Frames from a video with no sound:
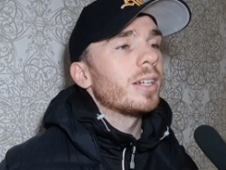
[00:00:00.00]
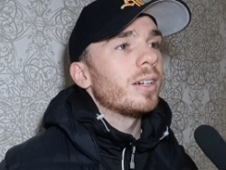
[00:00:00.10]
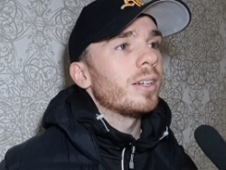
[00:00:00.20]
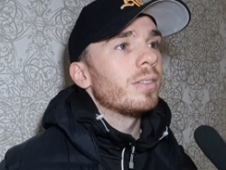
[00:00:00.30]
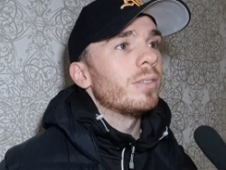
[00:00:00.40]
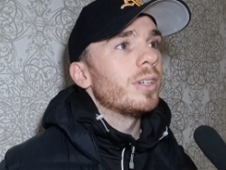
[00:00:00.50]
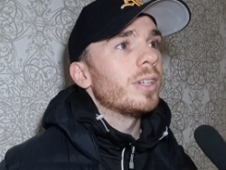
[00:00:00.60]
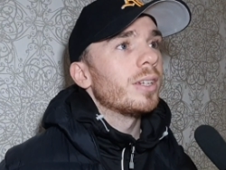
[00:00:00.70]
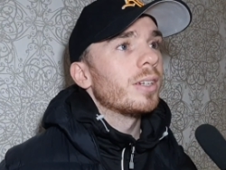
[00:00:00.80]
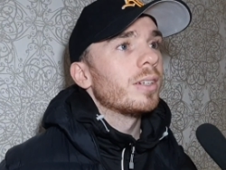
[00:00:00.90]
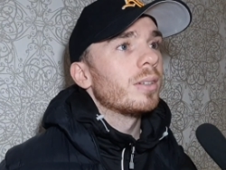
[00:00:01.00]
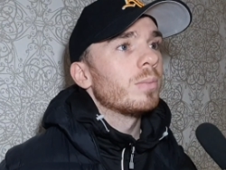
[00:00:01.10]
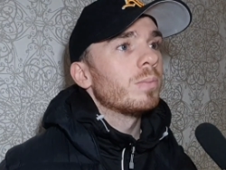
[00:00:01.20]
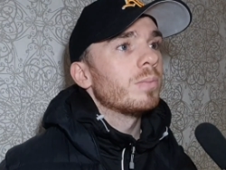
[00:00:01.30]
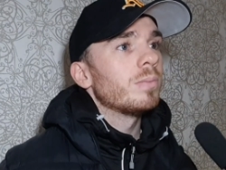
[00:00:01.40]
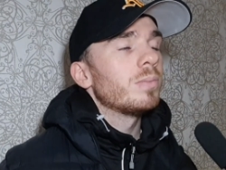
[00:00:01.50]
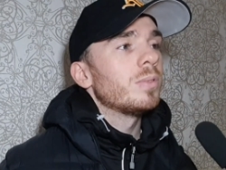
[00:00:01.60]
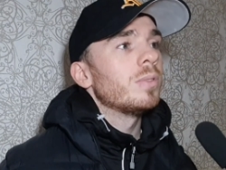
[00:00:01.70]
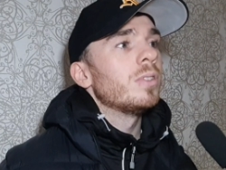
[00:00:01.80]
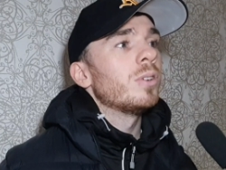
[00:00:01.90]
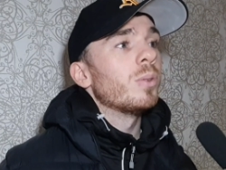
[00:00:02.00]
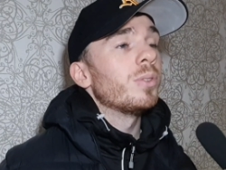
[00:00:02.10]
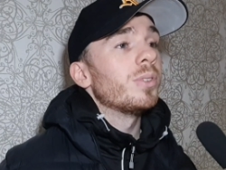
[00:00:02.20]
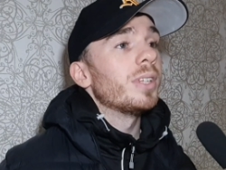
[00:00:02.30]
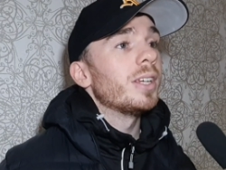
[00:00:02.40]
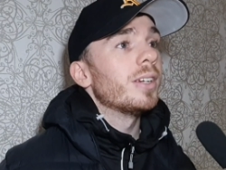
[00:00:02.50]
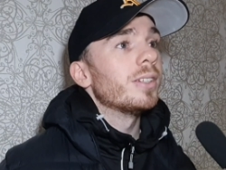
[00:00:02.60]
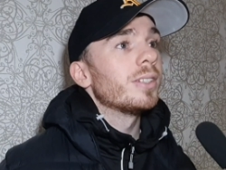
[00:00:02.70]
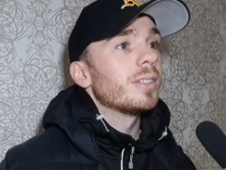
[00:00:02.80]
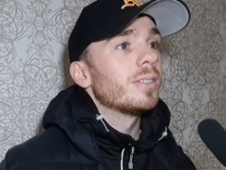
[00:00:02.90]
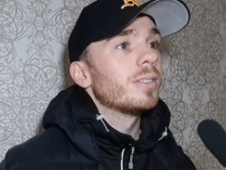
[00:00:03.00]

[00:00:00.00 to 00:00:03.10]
I can really go through the gears.